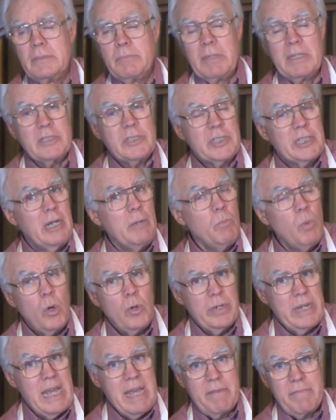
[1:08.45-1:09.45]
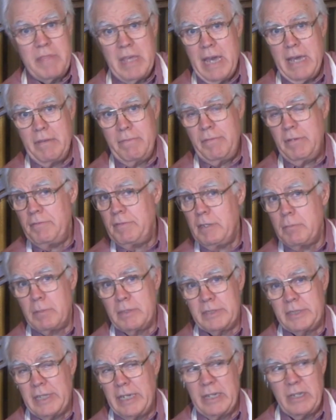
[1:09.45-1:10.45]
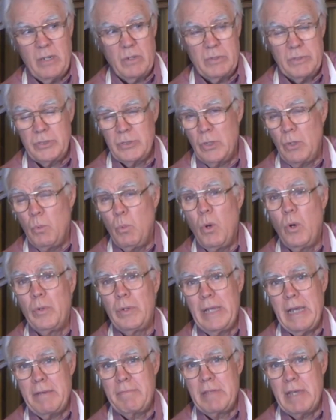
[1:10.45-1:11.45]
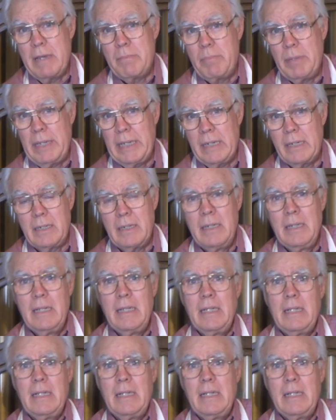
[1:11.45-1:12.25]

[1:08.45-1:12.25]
but some won't have that. 50% or so won't have that panel,